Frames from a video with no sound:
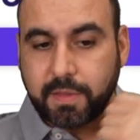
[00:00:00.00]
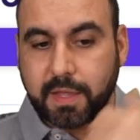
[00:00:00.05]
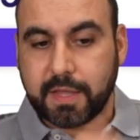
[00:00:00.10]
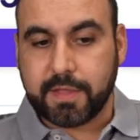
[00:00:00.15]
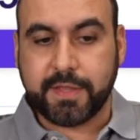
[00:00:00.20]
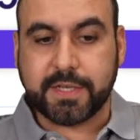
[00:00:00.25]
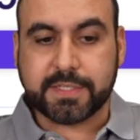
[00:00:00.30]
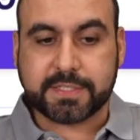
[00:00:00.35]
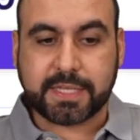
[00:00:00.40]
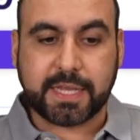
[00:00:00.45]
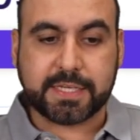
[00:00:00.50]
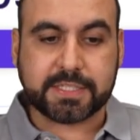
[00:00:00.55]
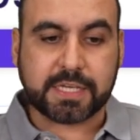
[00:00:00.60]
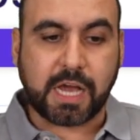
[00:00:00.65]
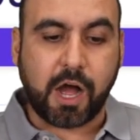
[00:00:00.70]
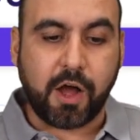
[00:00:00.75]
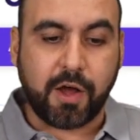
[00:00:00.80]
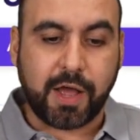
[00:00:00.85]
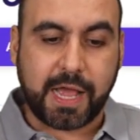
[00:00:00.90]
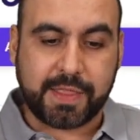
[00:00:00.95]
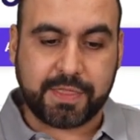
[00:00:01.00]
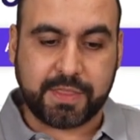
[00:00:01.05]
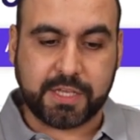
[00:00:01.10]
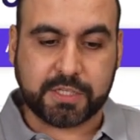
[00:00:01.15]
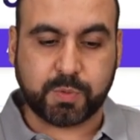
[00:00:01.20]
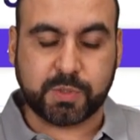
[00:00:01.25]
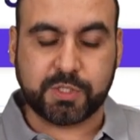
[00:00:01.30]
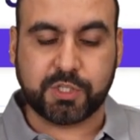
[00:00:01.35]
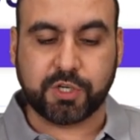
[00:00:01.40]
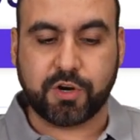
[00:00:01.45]
In this case, I'll add
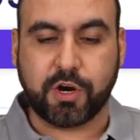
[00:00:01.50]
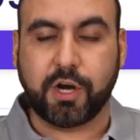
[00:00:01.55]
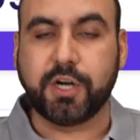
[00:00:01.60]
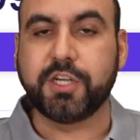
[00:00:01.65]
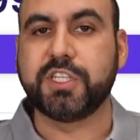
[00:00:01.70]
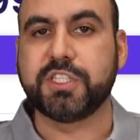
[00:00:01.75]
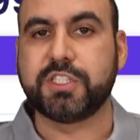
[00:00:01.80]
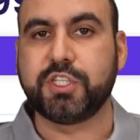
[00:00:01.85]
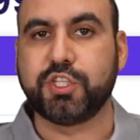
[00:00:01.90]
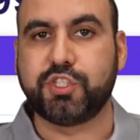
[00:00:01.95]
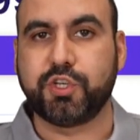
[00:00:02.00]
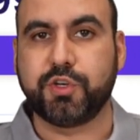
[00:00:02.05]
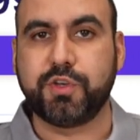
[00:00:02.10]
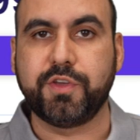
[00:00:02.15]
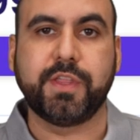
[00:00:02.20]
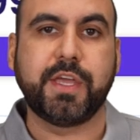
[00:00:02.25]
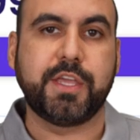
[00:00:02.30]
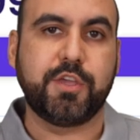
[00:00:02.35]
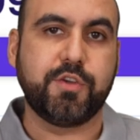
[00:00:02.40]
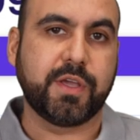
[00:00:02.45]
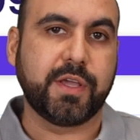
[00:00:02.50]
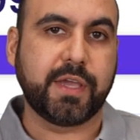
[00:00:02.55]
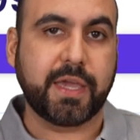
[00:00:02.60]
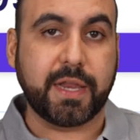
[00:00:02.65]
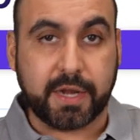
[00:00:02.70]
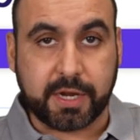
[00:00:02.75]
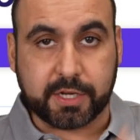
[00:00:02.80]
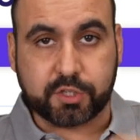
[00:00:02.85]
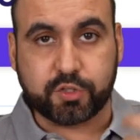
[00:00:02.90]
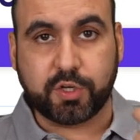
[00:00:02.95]
this one to cart just to show you that you can get
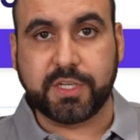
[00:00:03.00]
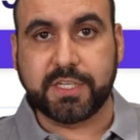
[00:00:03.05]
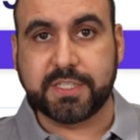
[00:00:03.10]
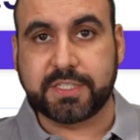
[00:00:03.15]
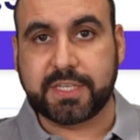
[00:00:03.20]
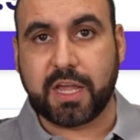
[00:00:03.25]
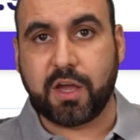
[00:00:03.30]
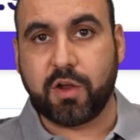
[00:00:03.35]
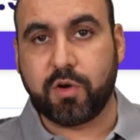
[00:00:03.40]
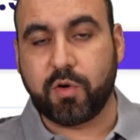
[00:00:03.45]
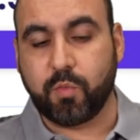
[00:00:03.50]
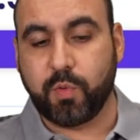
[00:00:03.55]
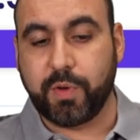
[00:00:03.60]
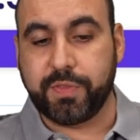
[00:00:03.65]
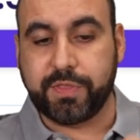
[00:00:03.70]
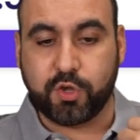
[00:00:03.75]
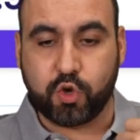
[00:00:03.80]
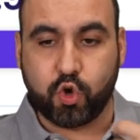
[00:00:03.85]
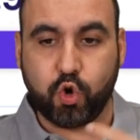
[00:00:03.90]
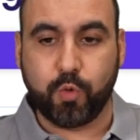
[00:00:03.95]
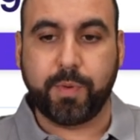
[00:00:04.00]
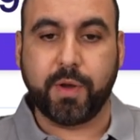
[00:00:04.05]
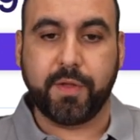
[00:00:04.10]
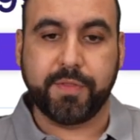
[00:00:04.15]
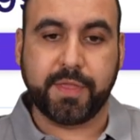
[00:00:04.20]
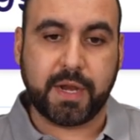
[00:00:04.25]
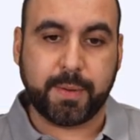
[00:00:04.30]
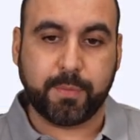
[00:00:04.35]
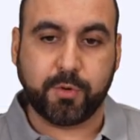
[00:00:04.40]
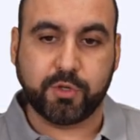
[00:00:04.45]
an extra discount with the coupon
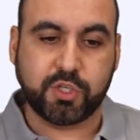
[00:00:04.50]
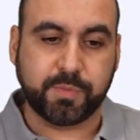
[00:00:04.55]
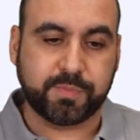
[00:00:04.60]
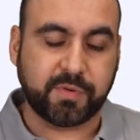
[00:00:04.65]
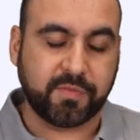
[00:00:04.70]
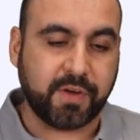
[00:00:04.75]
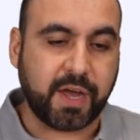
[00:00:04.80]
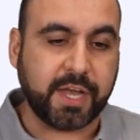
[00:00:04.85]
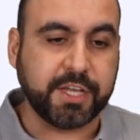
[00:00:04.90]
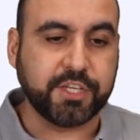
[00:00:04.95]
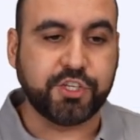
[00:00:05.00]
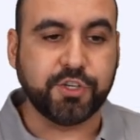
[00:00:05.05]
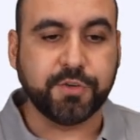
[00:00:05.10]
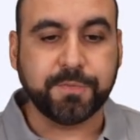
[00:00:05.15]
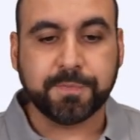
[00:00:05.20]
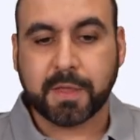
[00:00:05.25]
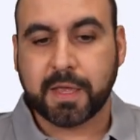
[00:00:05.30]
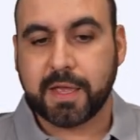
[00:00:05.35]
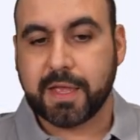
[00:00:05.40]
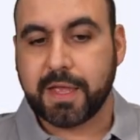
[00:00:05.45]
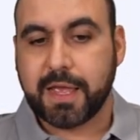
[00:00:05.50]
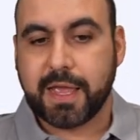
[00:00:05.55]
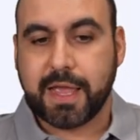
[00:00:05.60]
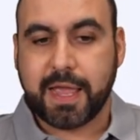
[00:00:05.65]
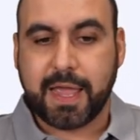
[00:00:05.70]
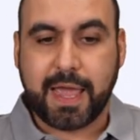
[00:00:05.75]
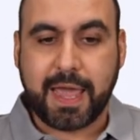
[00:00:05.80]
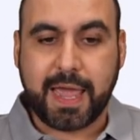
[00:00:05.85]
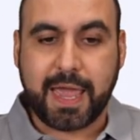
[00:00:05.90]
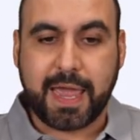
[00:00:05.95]
that I'm going to provide you.
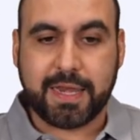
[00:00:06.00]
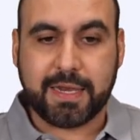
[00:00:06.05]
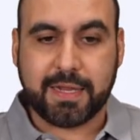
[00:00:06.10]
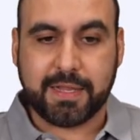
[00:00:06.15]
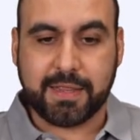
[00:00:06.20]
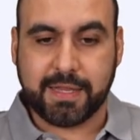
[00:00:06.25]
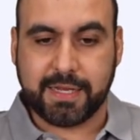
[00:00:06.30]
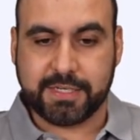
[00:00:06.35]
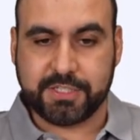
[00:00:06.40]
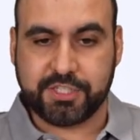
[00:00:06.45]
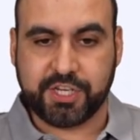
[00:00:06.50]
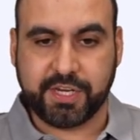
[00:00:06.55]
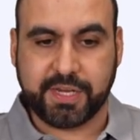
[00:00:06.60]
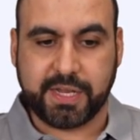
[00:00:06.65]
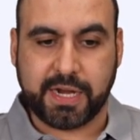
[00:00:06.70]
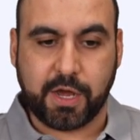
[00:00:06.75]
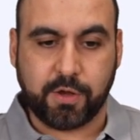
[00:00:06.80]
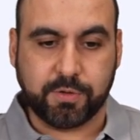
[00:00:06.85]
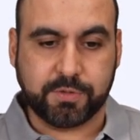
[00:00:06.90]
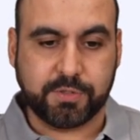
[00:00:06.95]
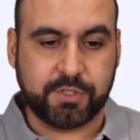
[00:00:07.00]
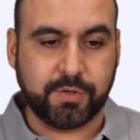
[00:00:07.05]
And let's check it out.